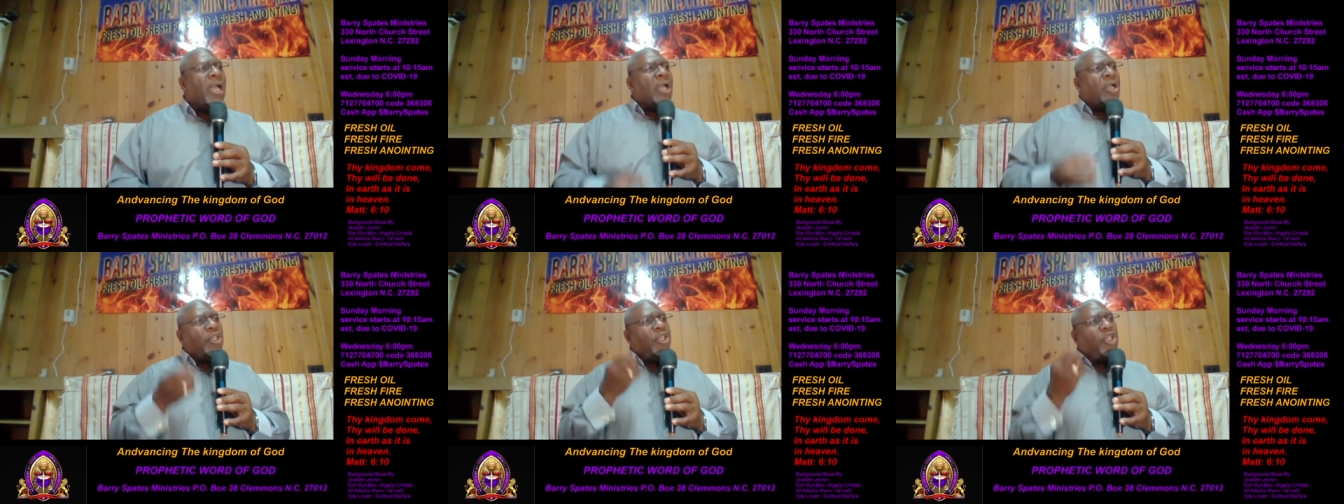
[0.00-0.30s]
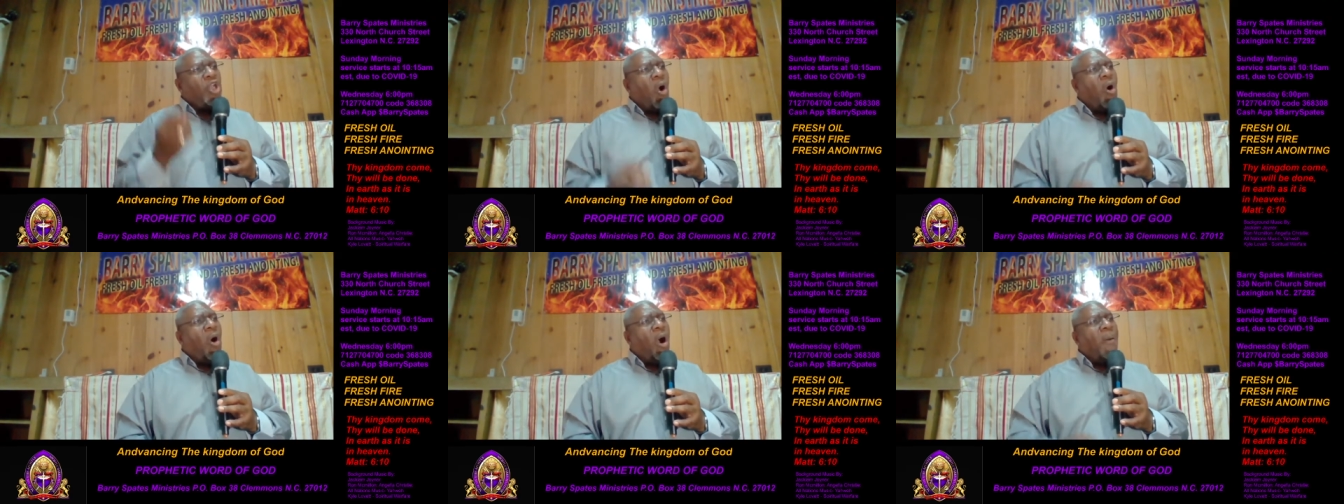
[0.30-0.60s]

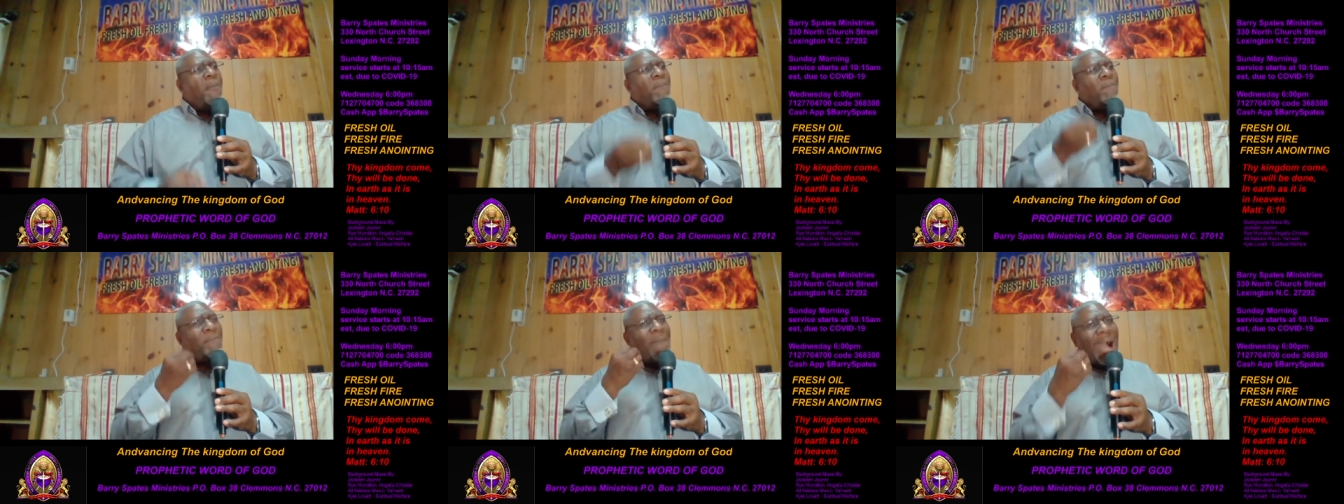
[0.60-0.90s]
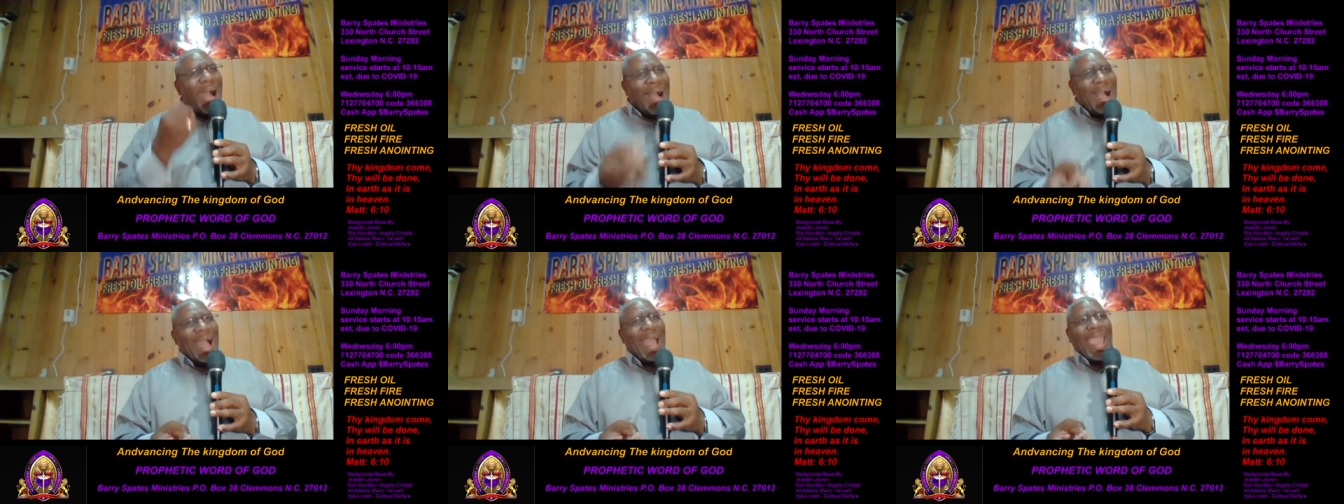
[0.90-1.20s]
your
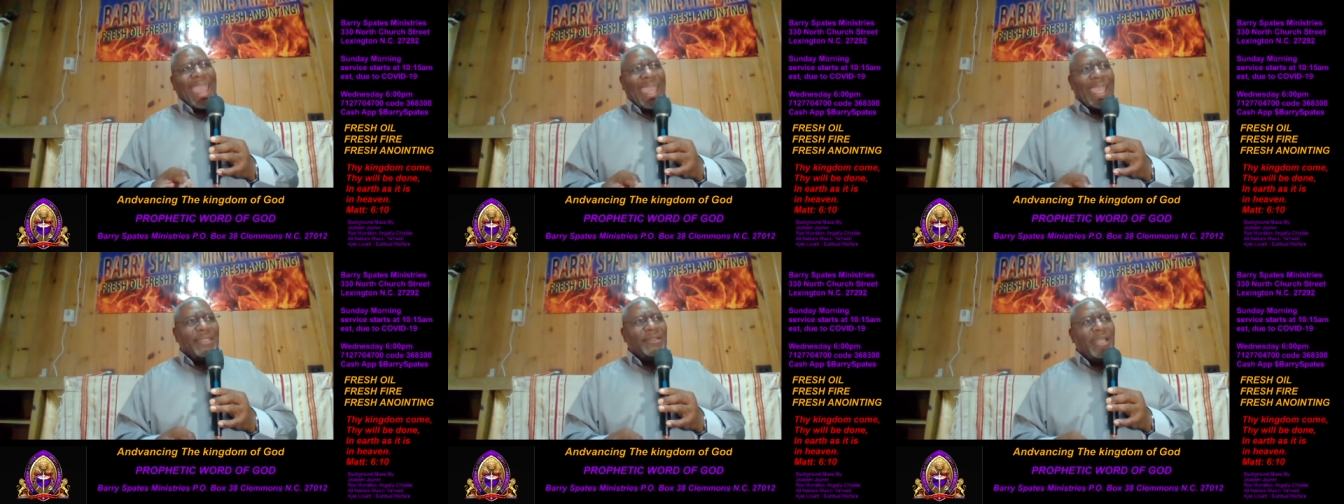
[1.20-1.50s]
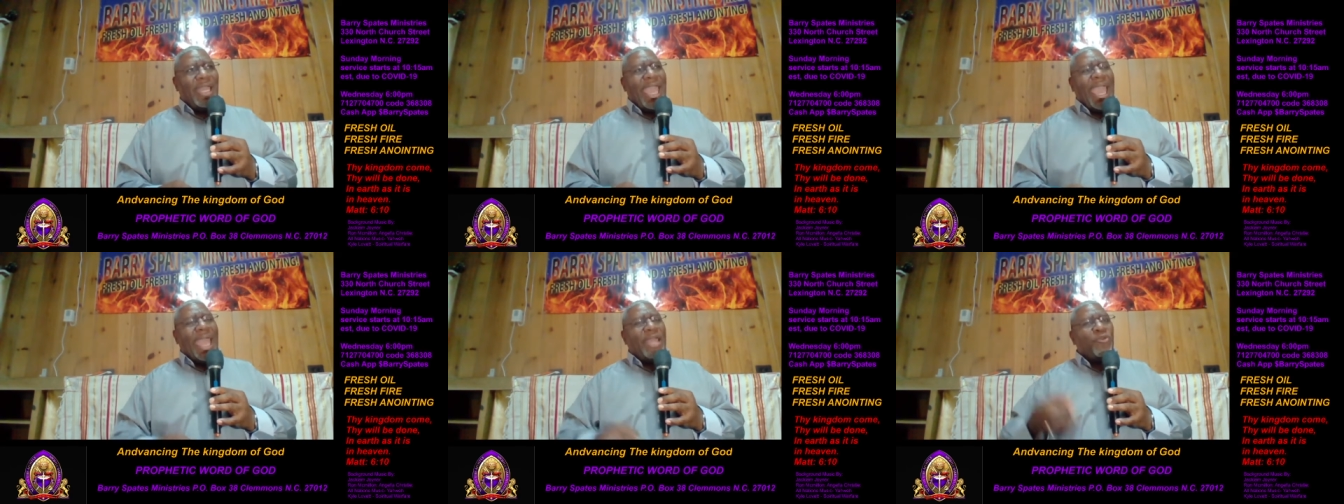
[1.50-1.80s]

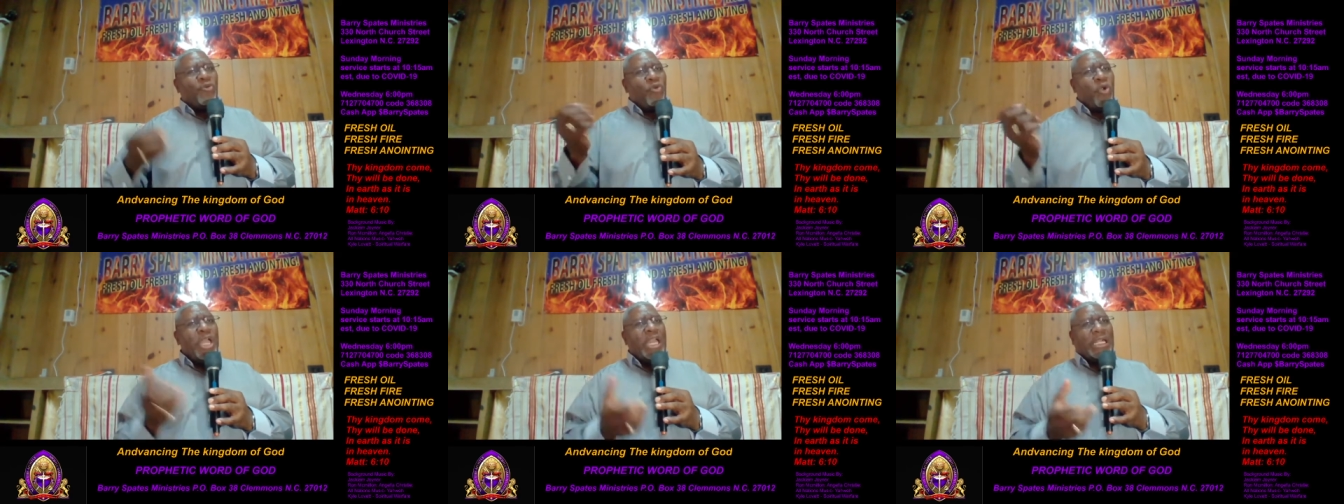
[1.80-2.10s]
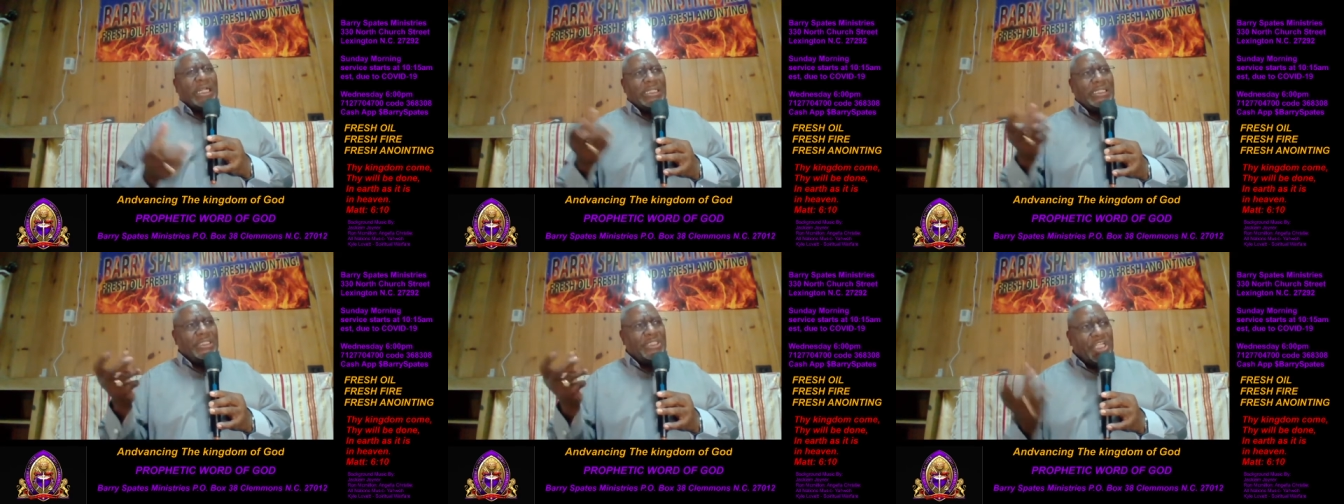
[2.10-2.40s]
mind and
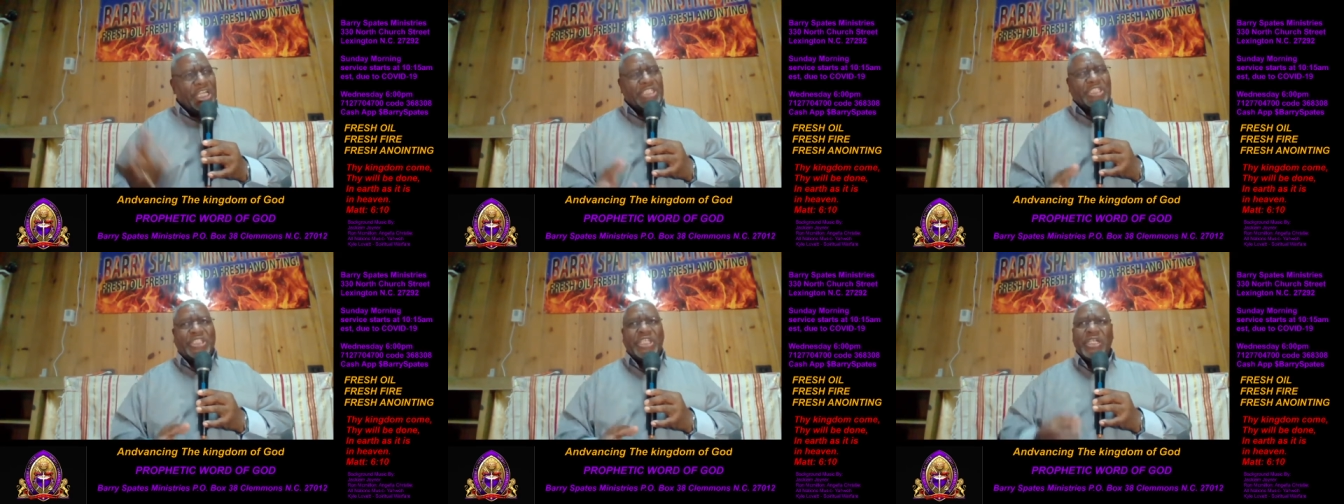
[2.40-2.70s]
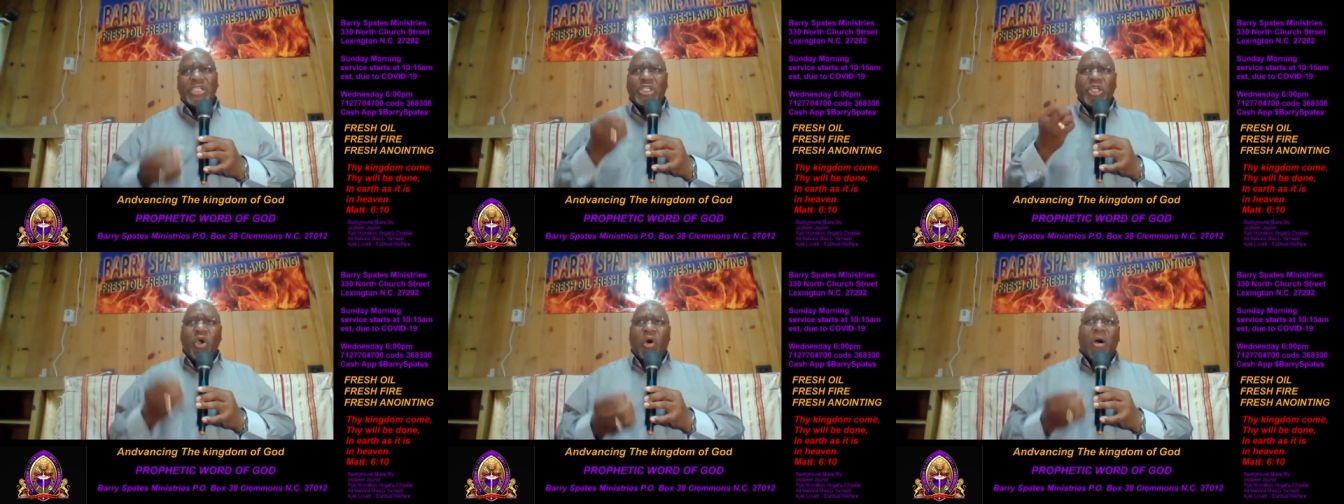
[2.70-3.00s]

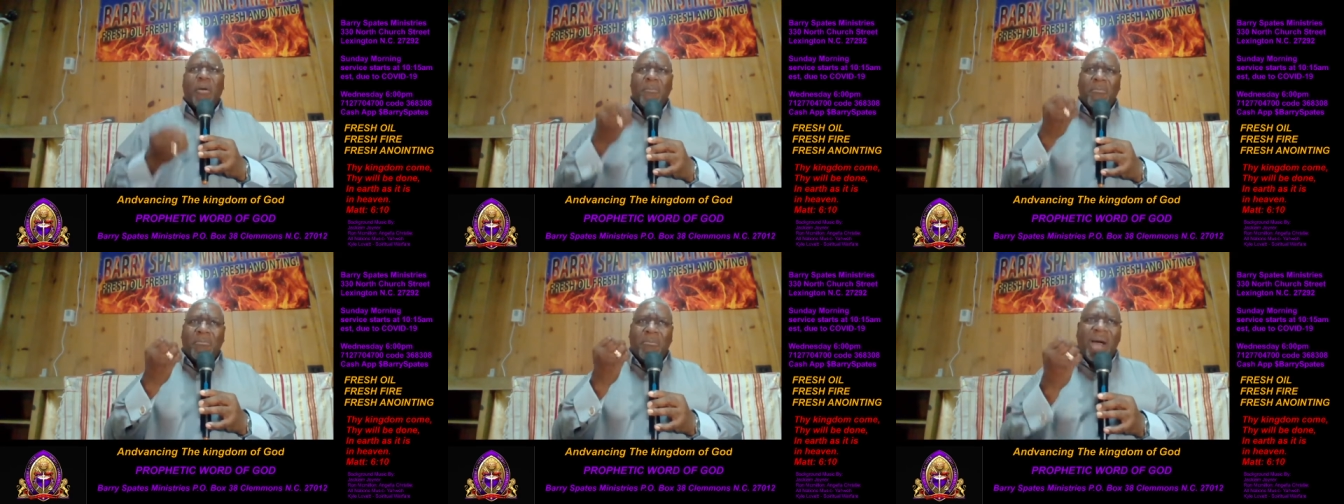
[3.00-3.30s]
reconditioned your